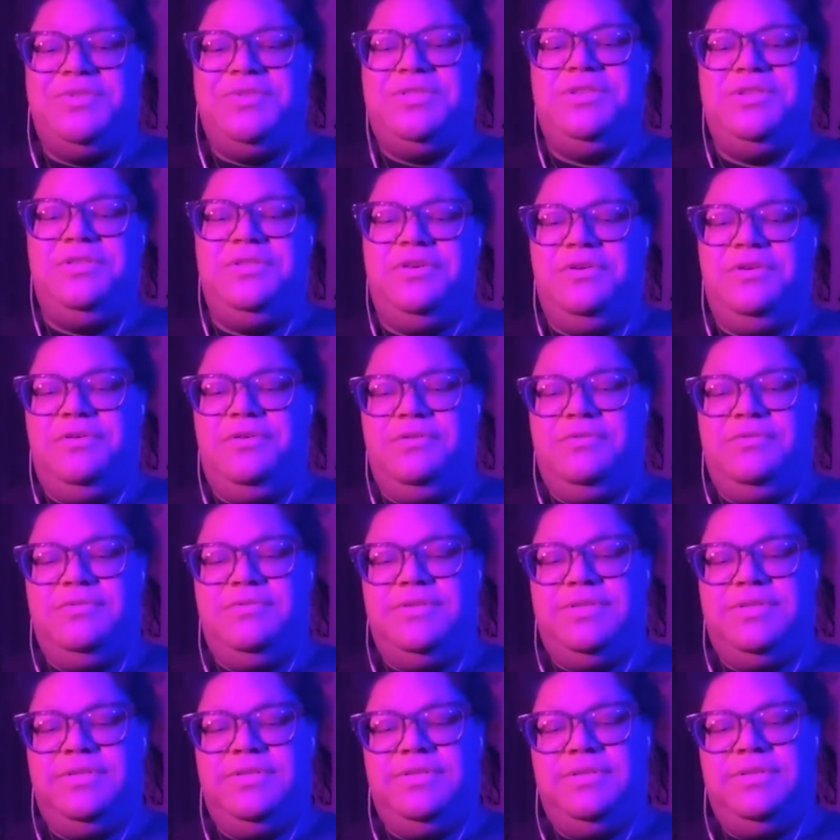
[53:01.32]
to
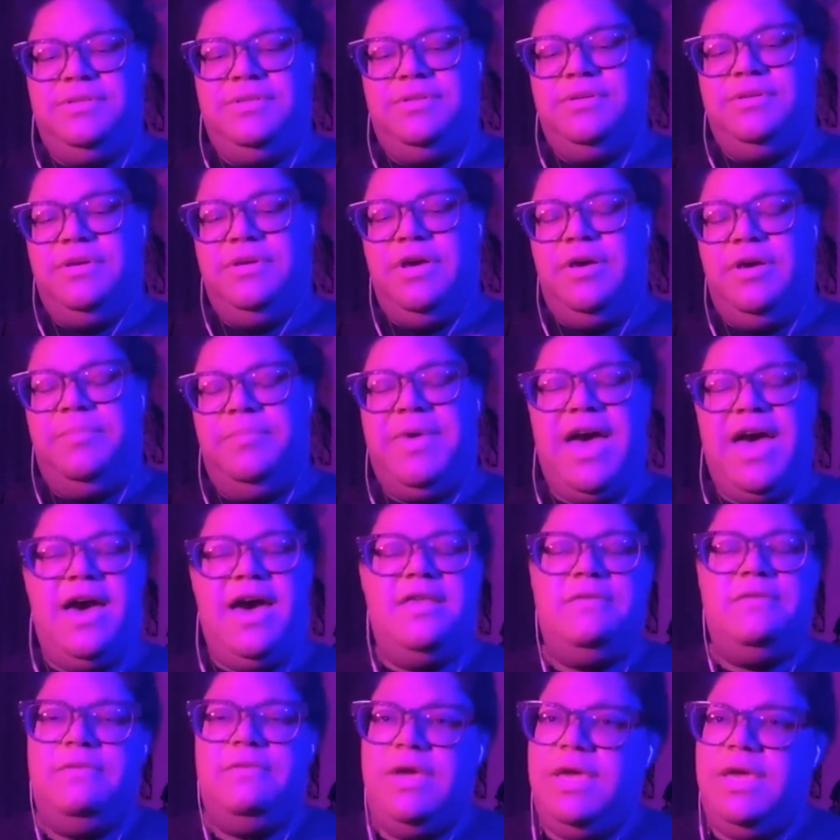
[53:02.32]
those uh,
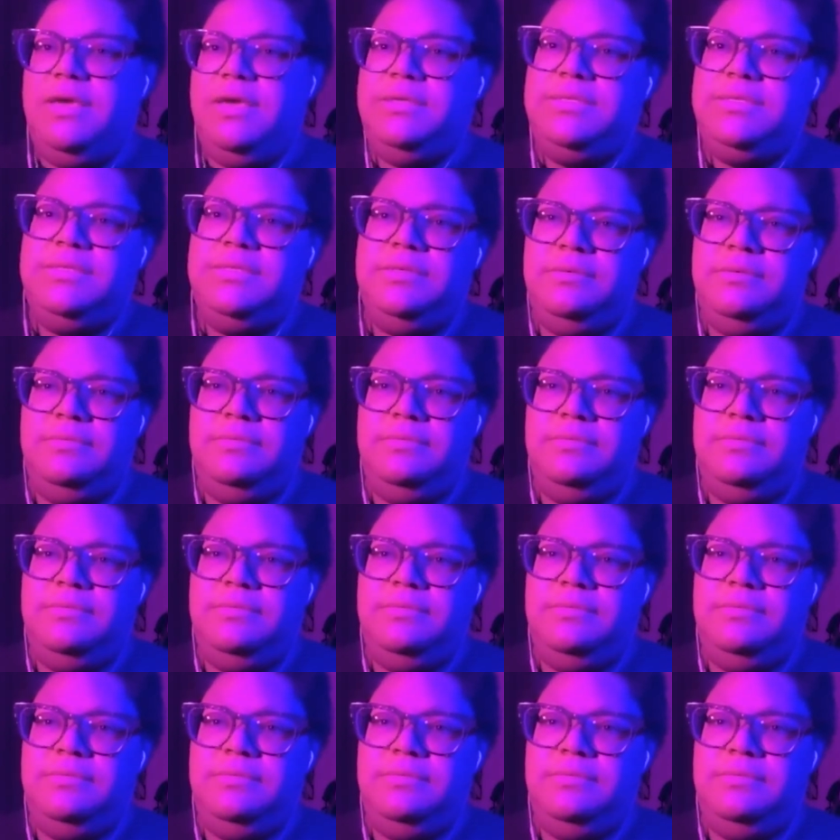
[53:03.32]
pathways.